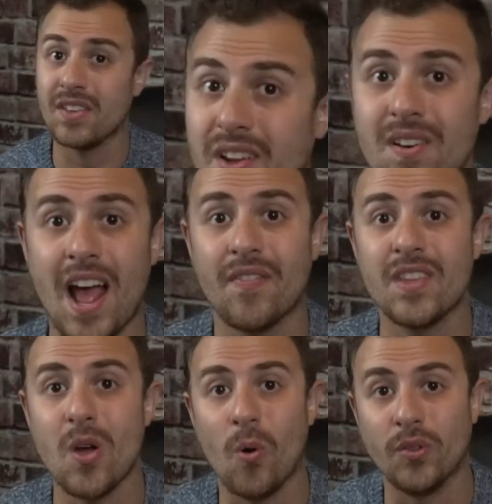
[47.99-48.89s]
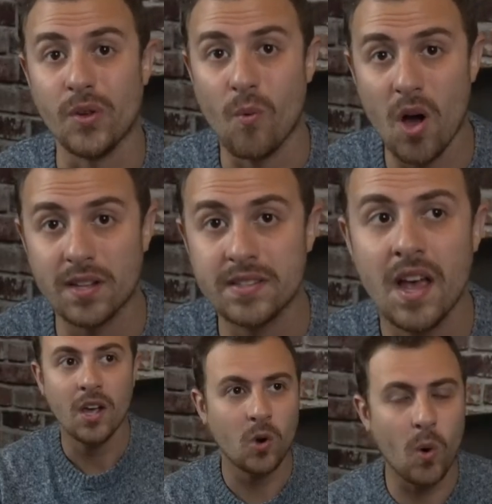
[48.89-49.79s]
and they're not the only ones.
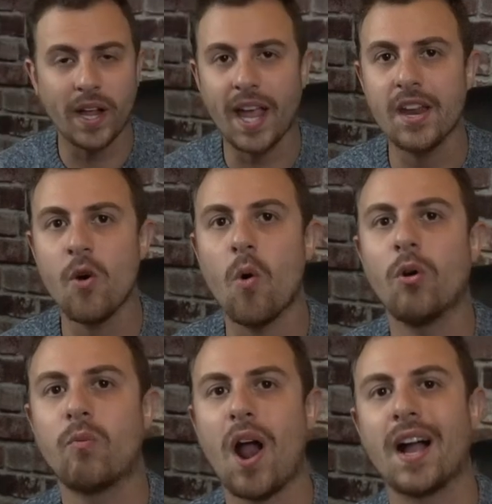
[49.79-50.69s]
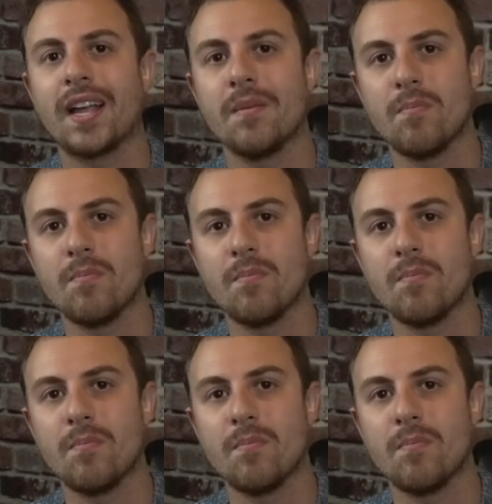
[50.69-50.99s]
Quicken or Rocket